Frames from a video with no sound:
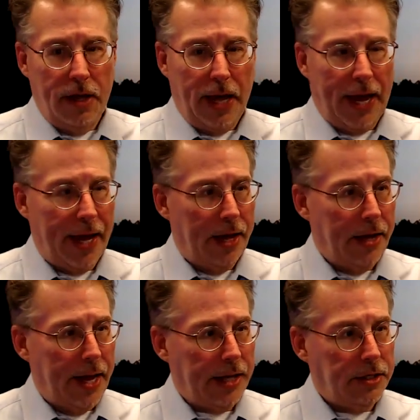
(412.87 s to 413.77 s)
and
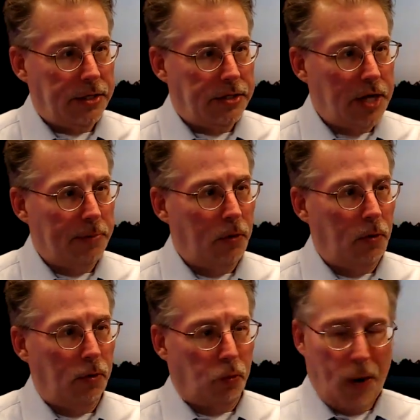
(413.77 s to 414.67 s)
a
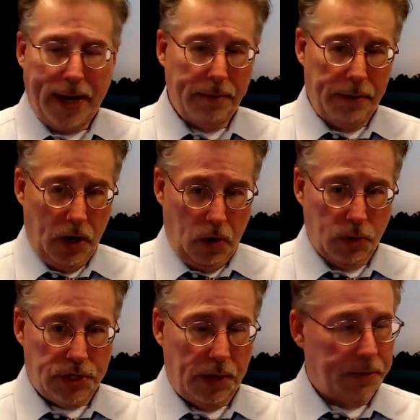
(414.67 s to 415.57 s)
double rainbow,
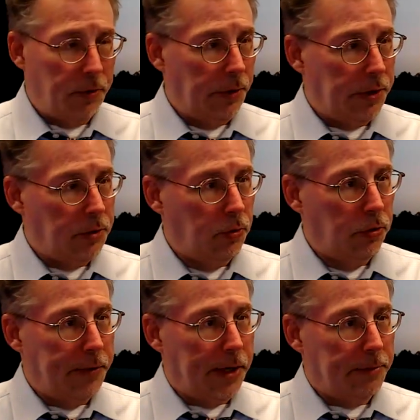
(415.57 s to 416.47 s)
something really cool to
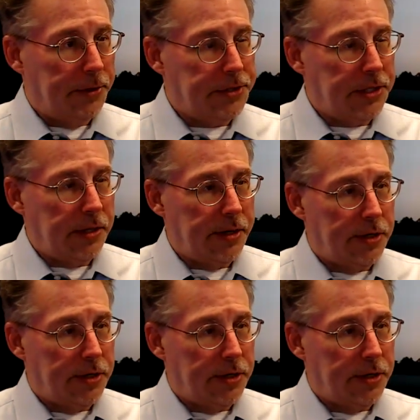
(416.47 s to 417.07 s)
be able to see there.